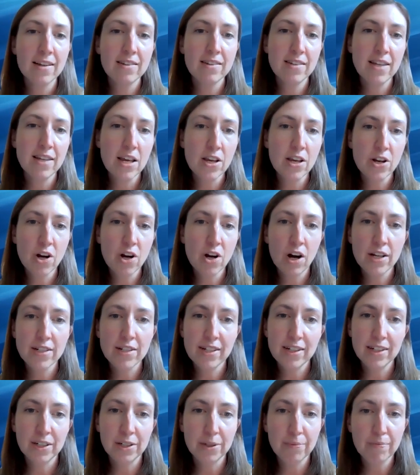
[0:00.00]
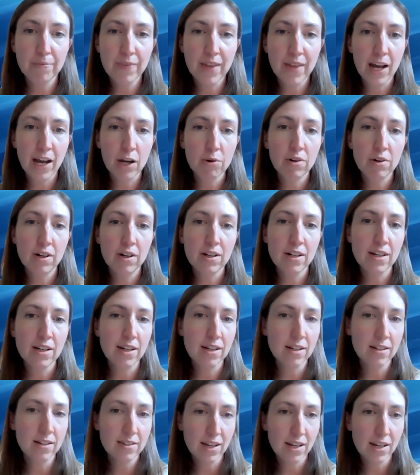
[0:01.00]

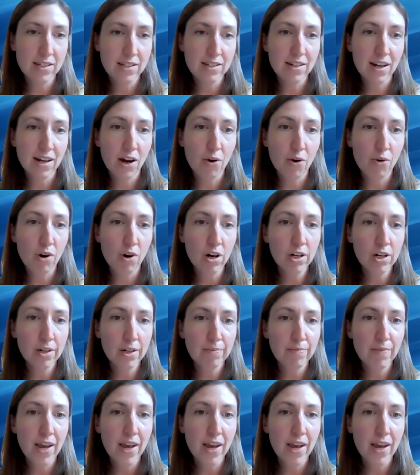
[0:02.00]
caudill@qualityinsights.org